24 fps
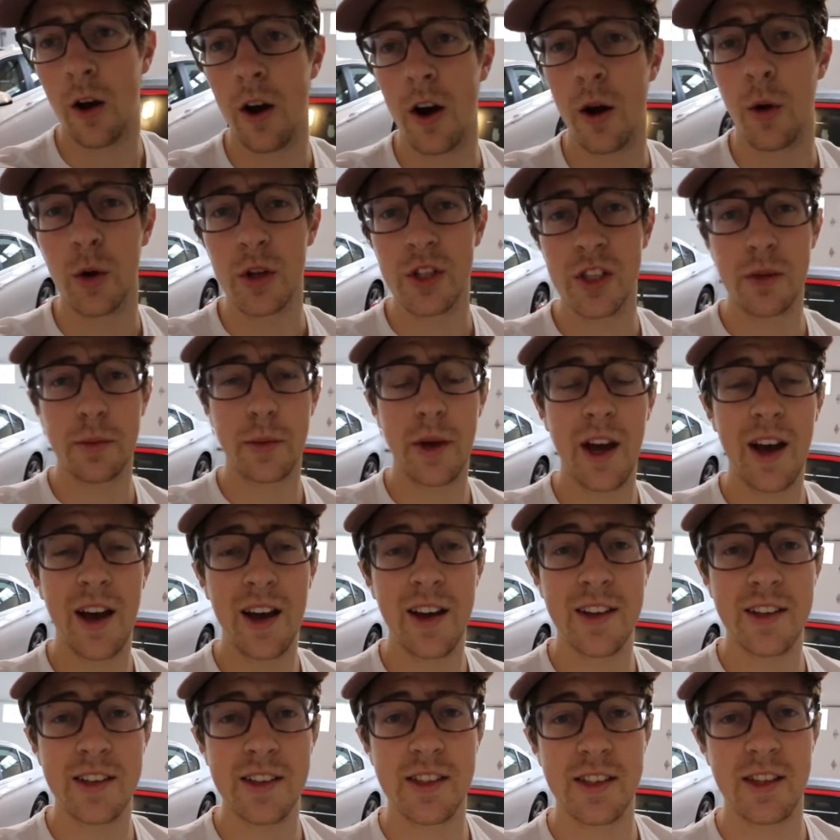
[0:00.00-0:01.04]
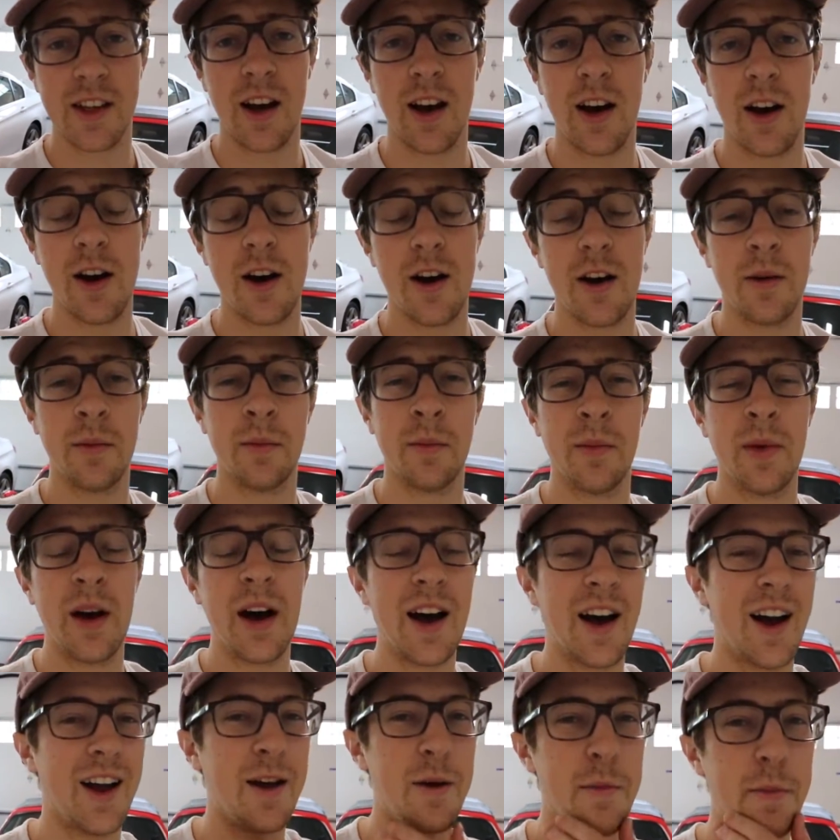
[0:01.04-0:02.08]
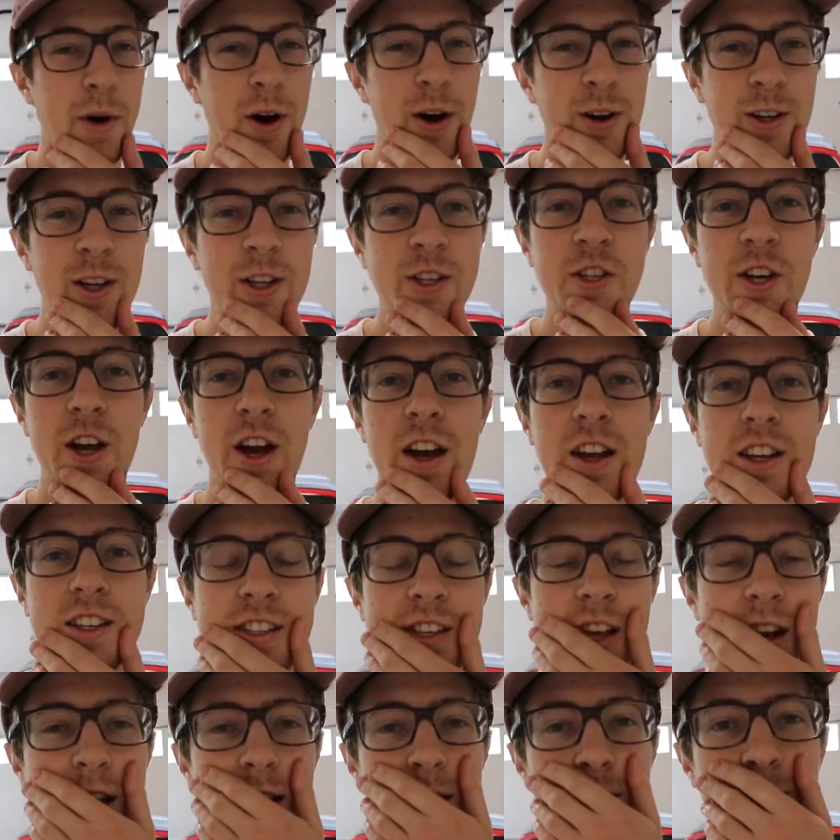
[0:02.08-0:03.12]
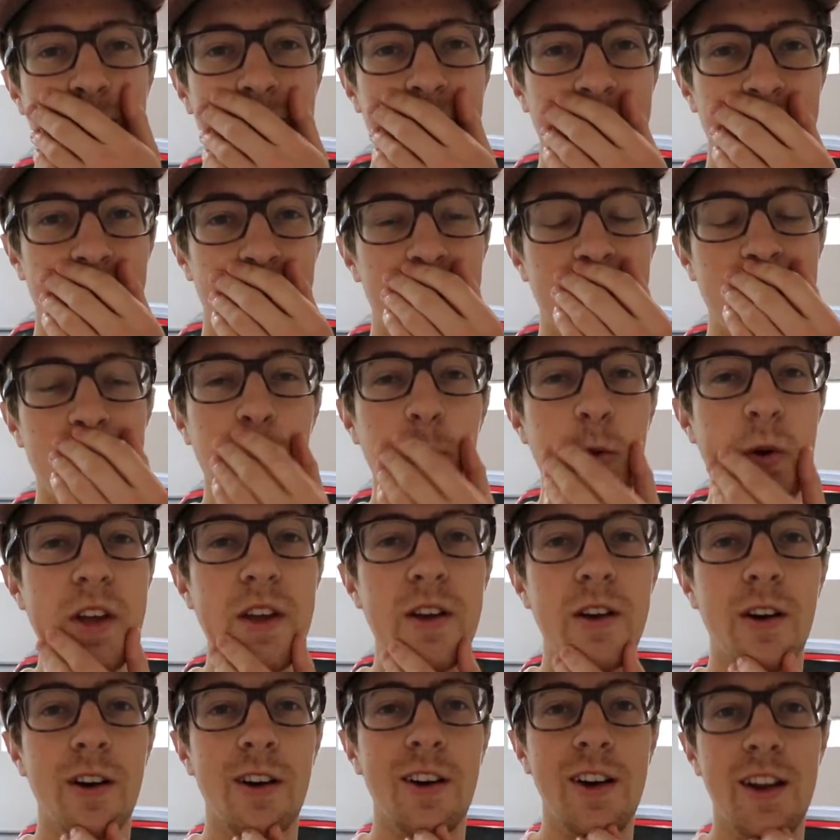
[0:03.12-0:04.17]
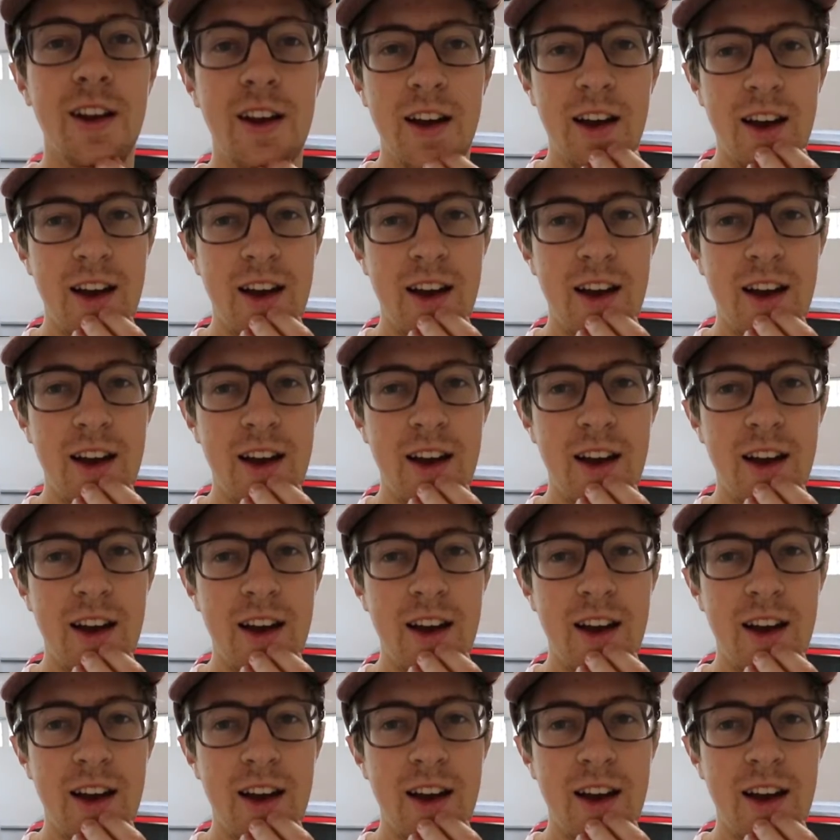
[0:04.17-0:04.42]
Alright, what's up guys? I apologize that I look really weird.